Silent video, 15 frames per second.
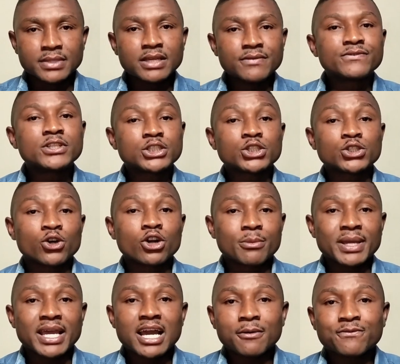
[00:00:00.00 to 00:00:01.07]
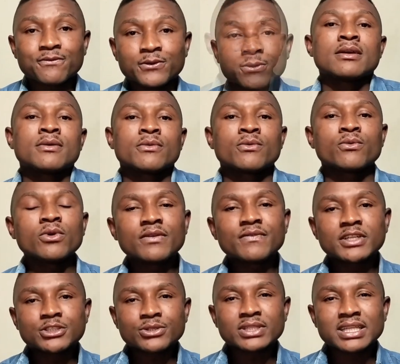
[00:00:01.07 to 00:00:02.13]
this is gonna be helpful. One of the
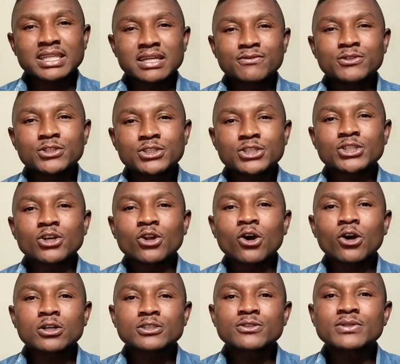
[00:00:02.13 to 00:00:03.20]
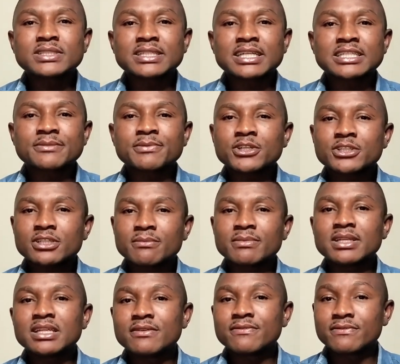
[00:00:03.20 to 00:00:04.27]
tricks the devil uses on us Christians, because I
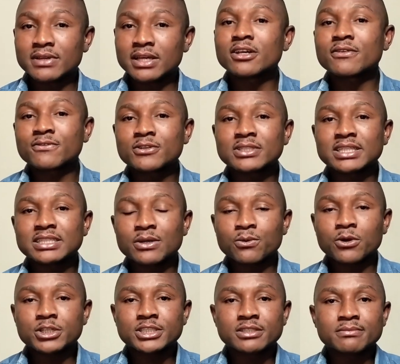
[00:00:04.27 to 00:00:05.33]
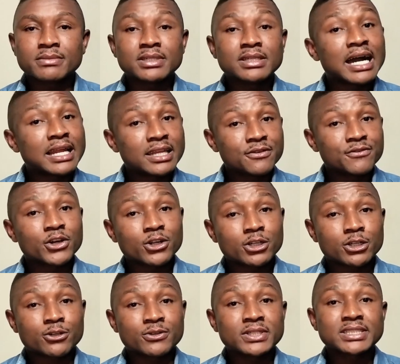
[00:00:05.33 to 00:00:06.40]
believe a lot of Christians are watching me, and if you're not a
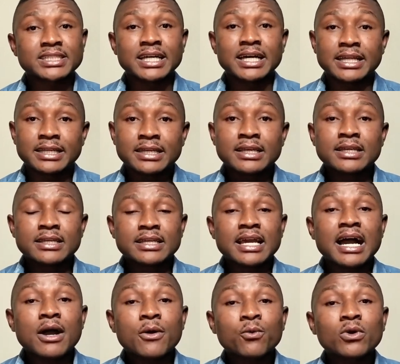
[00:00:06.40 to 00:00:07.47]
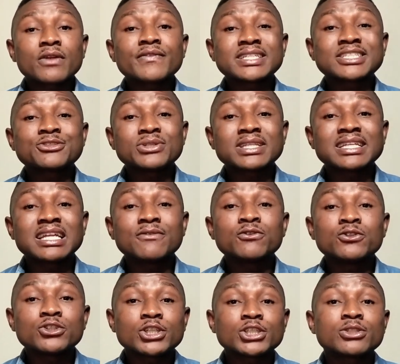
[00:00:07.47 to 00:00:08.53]
Christian, yeah, one of the tricks the devil
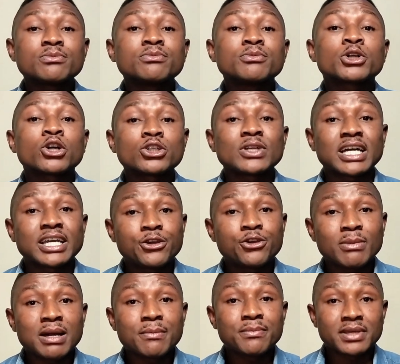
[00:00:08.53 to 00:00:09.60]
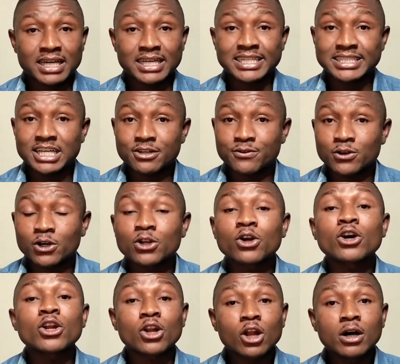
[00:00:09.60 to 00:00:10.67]
uses, because you are a human being and a child of God,
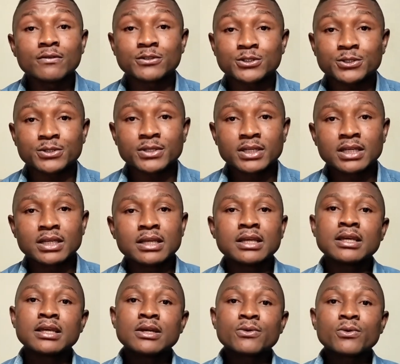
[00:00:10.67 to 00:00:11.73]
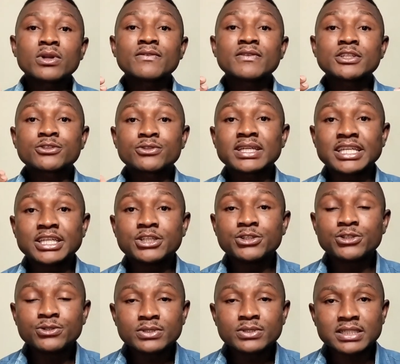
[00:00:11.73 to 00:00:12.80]
God loves you. One of the tricks he
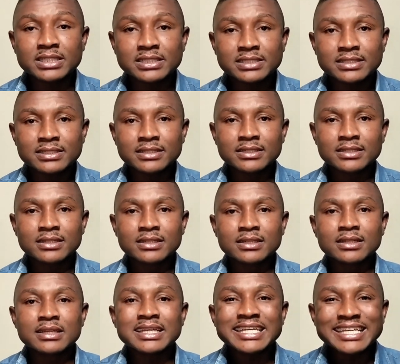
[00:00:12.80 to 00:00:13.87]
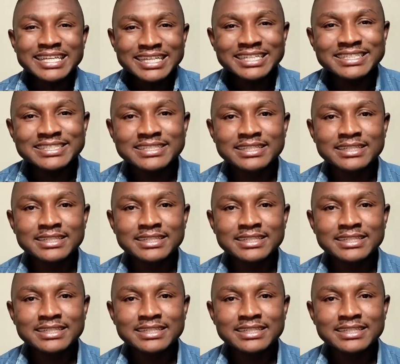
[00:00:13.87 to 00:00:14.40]
uses is